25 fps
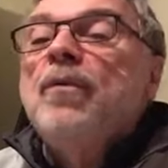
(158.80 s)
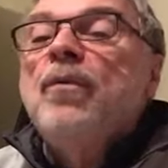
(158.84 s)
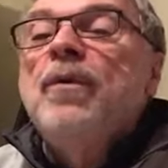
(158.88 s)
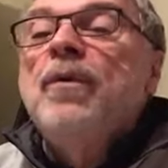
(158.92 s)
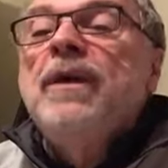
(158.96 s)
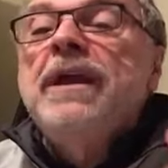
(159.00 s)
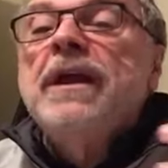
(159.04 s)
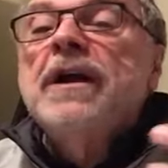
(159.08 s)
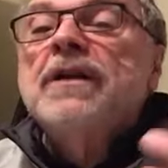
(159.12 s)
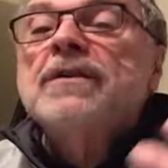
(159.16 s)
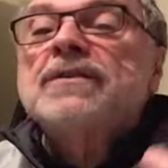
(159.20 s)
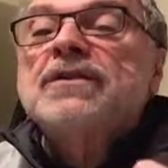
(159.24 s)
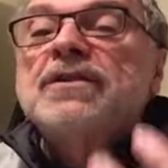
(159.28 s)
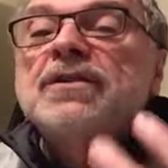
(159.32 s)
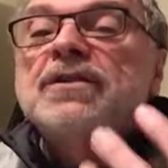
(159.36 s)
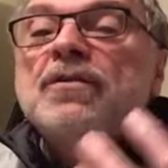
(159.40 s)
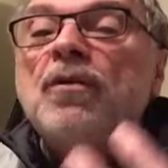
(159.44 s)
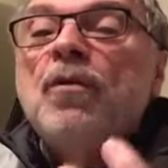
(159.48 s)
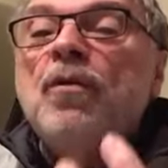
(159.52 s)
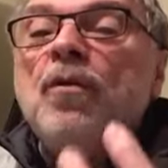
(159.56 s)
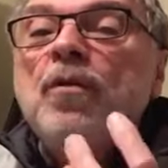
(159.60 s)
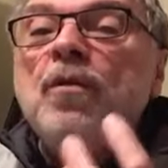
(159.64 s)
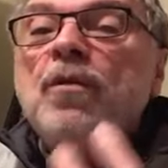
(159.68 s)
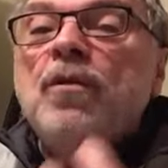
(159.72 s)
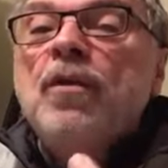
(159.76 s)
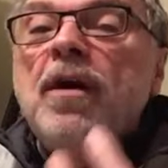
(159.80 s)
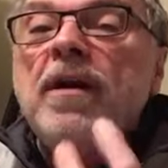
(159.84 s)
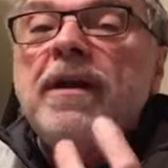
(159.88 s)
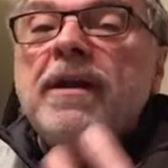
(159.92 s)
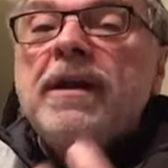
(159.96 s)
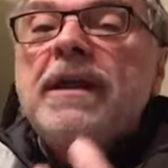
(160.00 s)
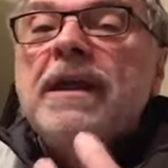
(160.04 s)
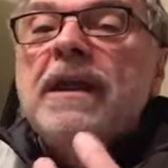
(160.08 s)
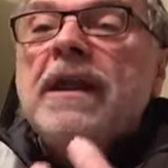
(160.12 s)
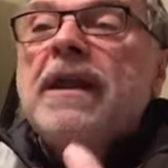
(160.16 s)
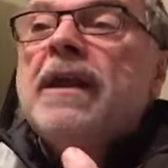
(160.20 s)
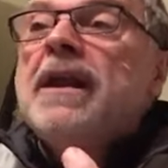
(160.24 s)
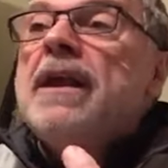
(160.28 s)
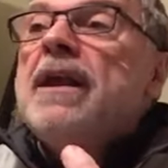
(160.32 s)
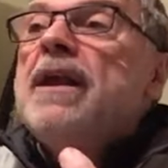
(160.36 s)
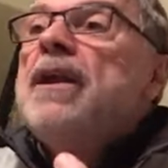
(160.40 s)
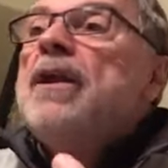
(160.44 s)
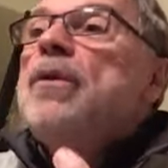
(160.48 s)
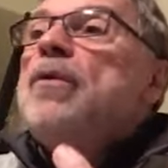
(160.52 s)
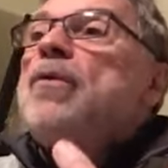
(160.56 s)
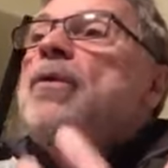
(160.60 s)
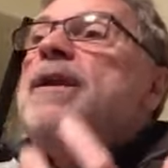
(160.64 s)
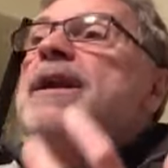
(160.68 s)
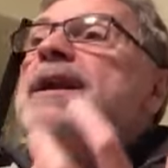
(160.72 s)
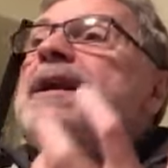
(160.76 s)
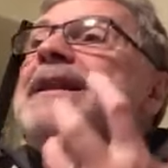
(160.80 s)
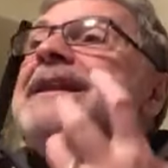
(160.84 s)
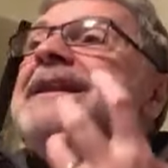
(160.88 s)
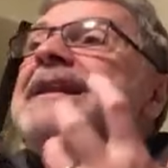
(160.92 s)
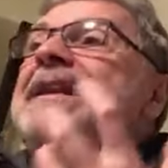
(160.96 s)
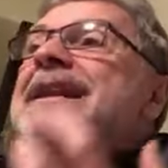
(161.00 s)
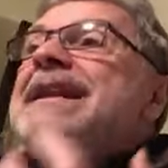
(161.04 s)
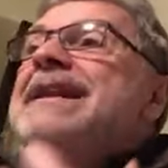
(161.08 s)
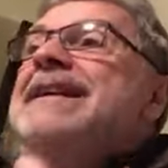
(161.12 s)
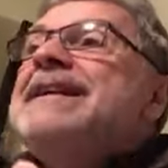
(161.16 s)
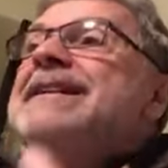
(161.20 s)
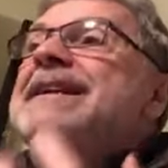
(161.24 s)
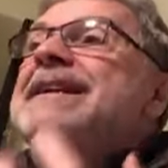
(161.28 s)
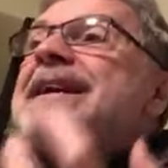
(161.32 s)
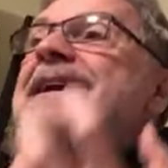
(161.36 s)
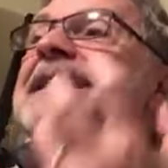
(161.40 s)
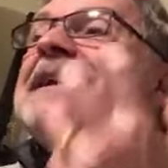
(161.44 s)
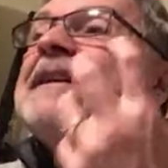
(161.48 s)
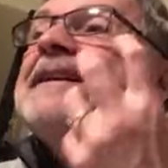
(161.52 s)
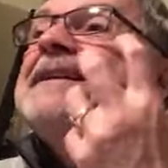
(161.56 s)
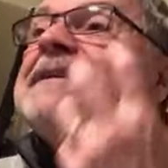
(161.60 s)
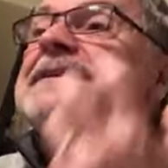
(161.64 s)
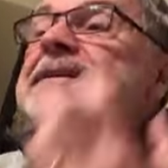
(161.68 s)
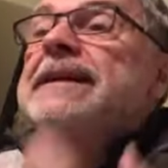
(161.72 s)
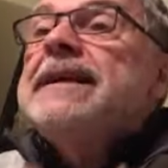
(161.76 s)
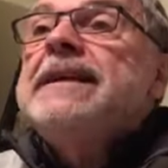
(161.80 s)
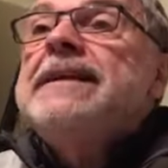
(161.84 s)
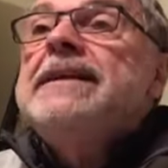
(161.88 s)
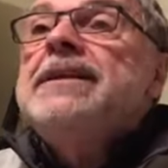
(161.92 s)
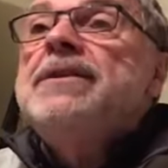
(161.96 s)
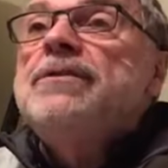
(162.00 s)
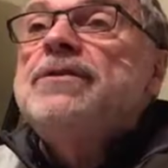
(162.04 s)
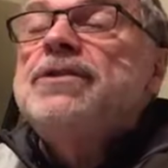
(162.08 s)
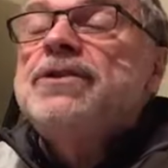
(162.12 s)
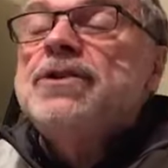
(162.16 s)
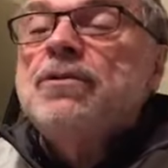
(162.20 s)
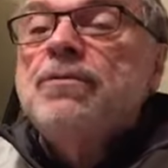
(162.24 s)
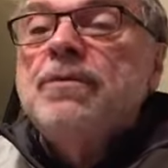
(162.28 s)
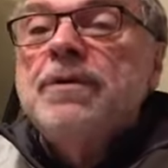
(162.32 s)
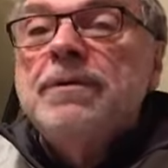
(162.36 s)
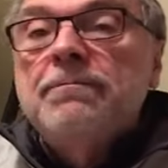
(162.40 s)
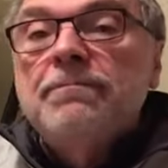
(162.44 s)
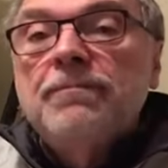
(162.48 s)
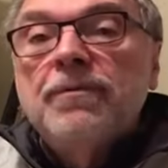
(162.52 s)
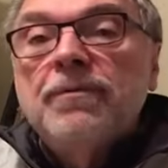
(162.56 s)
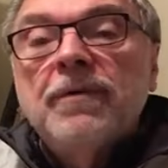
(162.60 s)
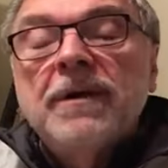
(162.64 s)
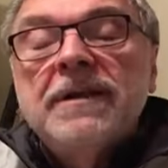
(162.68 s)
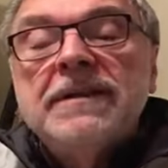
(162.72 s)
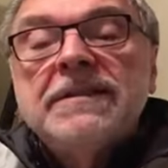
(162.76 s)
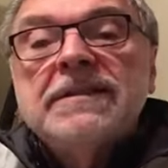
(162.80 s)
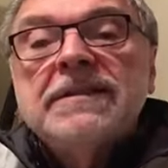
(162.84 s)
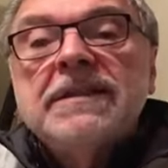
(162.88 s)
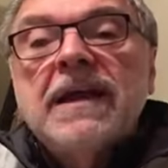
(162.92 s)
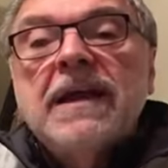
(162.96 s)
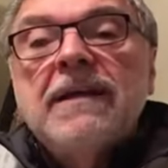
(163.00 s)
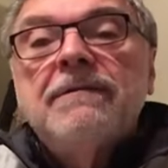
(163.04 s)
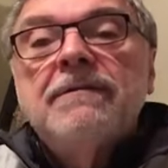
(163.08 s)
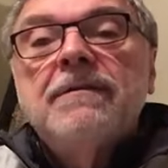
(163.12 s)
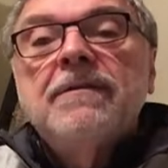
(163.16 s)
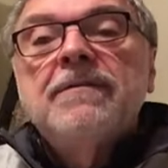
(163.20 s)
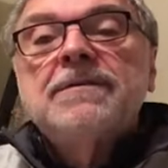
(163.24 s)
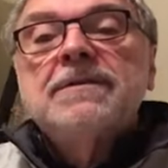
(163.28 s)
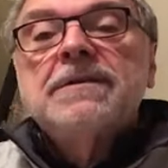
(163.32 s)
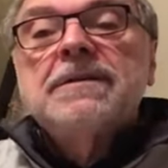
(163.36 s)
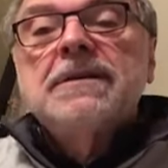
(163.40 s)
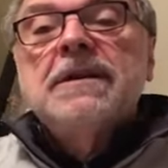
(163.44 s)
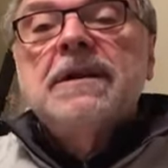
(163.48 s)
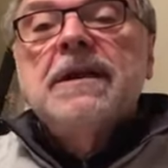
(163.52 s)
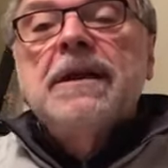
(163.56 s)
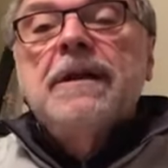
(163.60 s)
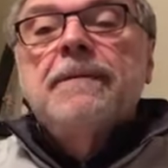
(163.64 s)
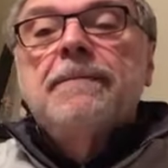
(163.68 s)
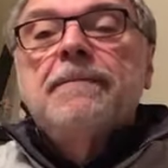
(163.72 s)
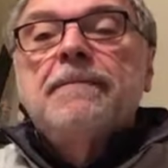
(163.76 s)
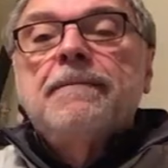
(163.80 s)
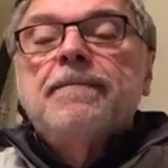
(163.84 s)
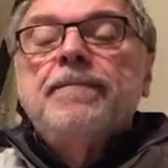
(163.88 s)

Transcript: We are so lucky. We need to continue to embrace diversity.